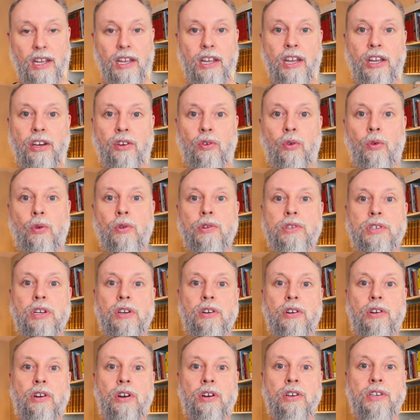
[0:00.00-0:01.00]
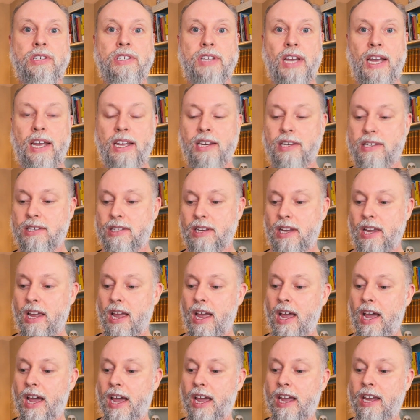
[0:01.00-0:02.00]
It also contains
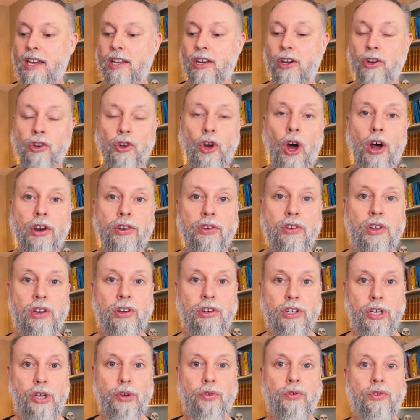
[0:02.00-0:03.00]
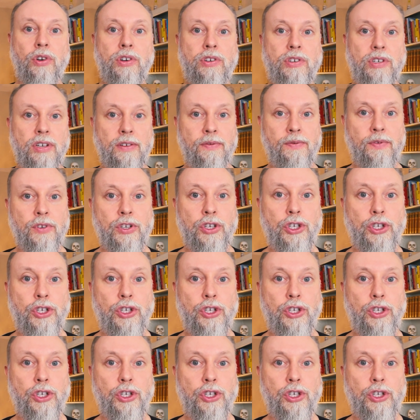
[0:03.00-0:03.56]
a non-nutritive